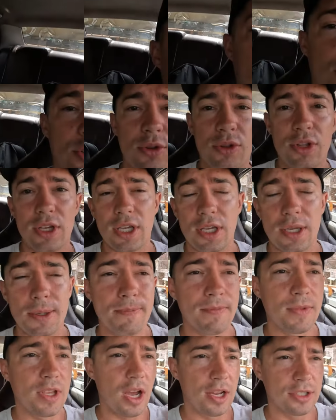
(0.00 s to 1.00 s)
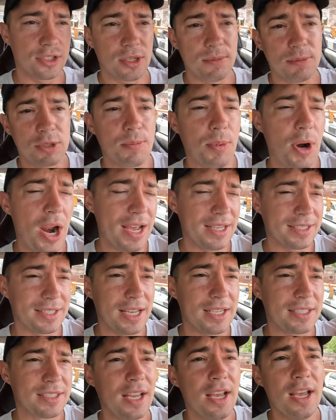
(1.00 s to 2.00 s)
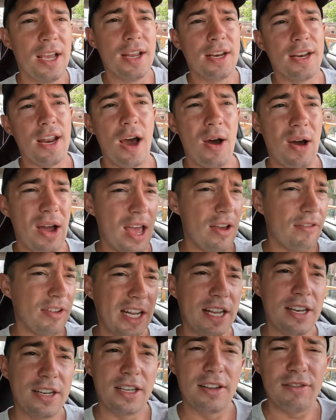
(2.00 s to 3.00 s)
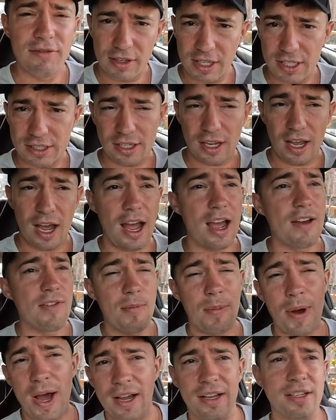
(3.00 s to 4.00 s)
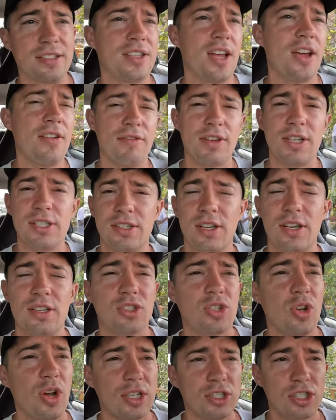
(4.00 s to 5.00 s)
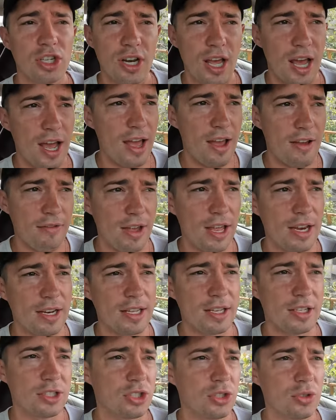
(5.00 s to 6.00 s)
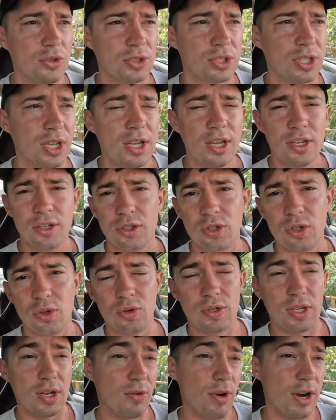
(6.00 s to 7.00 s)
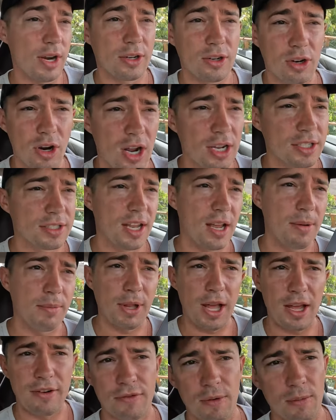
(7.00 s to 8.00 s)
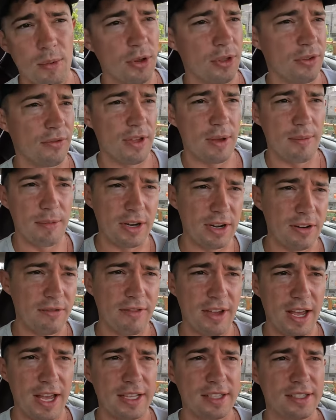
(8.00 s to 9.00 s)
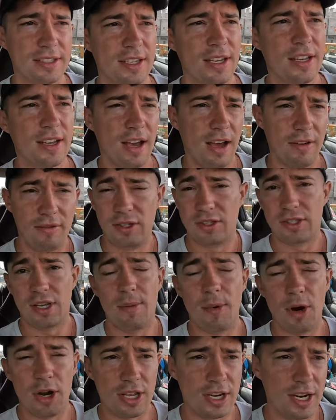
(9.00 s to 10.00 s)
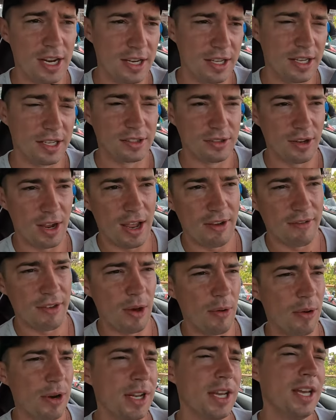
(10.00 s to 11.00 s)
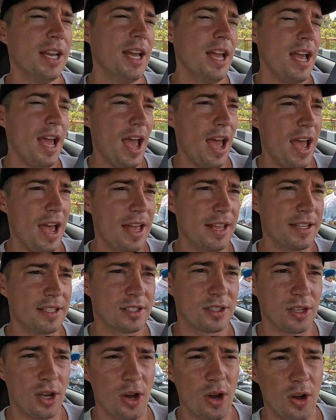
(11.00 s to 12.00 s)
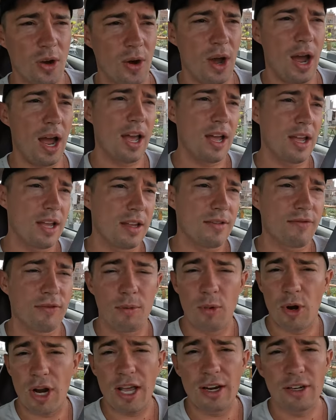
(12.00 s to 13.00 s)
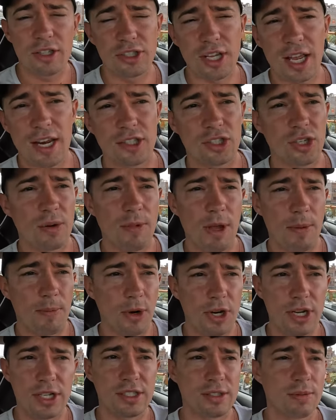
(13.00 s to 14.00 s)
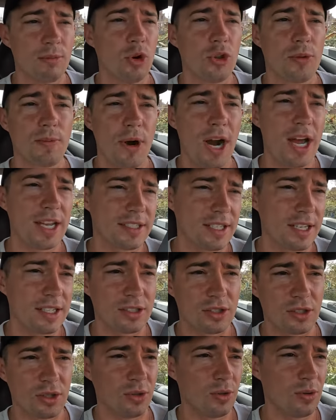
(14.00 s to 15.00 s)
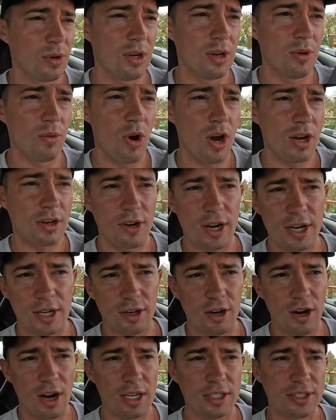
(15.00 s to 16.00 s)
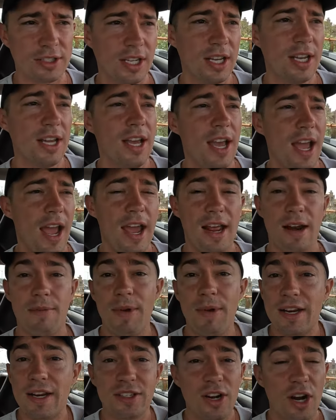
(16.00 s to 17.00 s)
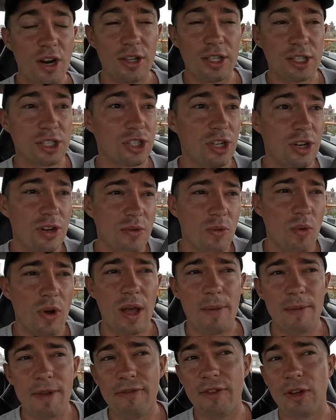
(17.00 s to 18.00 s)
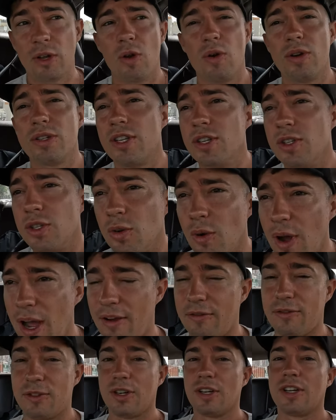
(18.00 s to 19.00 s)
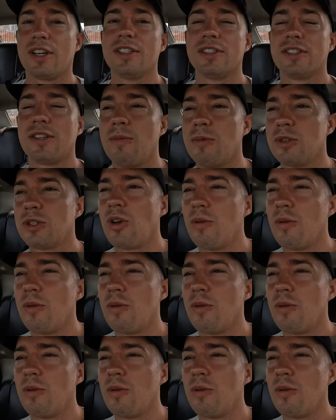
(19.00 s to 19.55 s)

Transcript: go through the customs process now I have an Indian visa, I have a Pakistan visa, so I should not have any issues to get right across. I applied for both of them in advance. Obviously I'm already in India, so I have that one. And so I, from what I understand, it should be a pretty smooth process to uh, walk right across. And entirely certain what I'm even going to do after, because someone